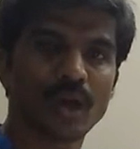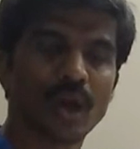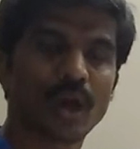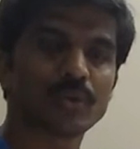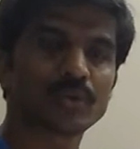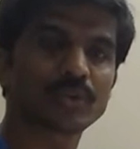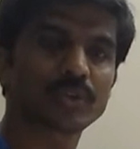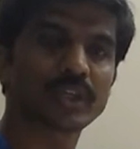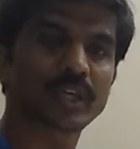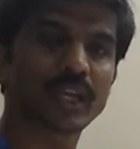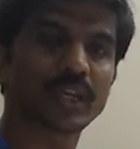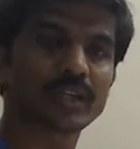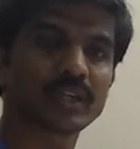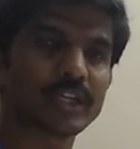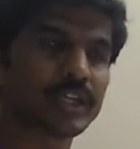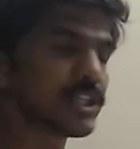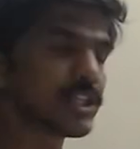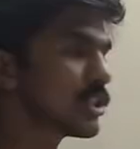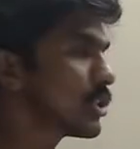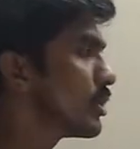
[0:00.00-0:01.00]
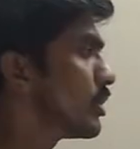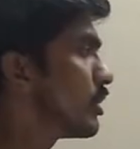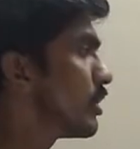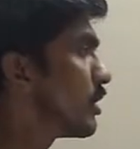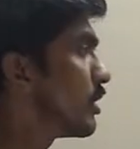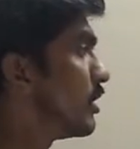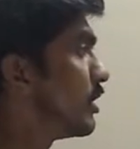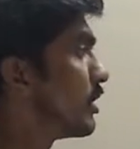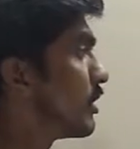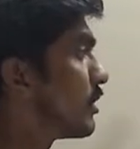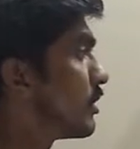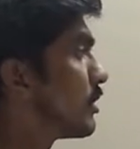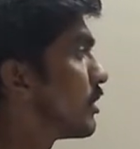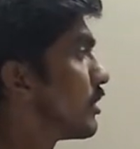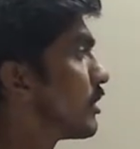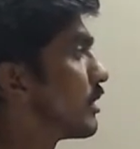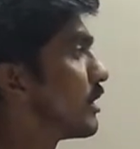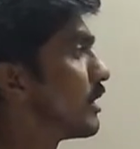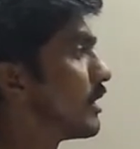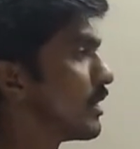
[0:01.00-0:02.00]
how to calculate
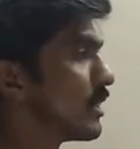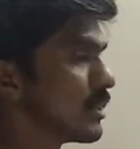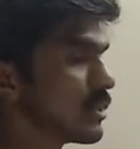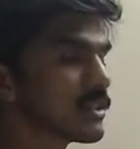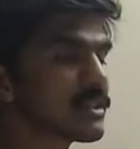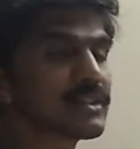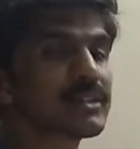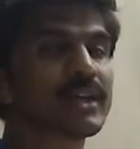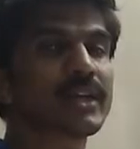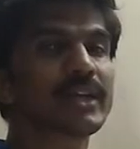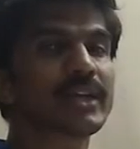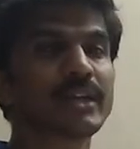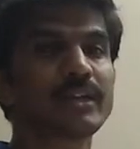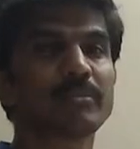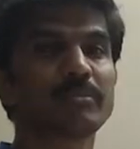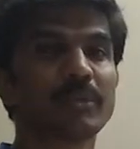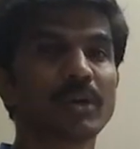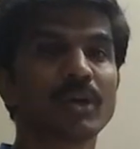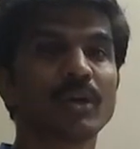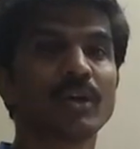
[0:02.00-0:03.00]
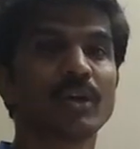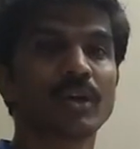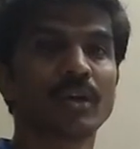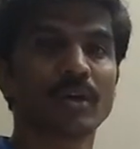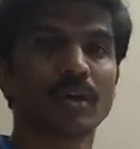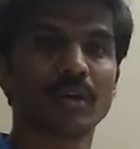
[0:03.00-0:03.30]
the second